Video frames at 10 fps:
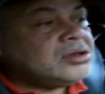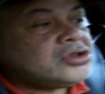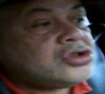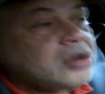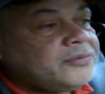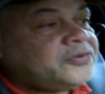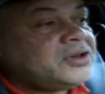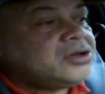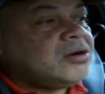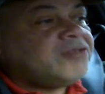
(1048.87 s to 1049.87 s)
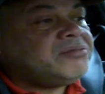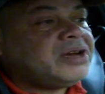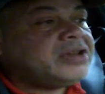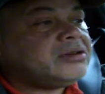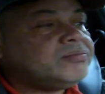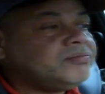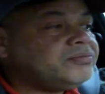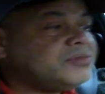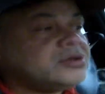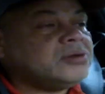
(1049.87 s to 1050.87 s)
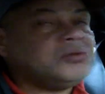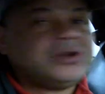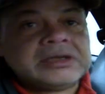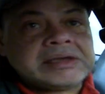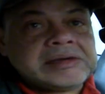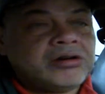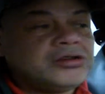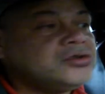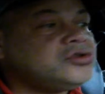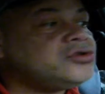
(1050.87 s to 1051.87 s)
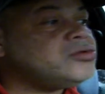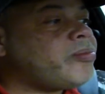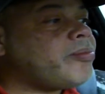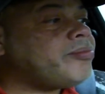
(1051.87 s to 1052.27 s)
some video of mine somewhere on YouTube.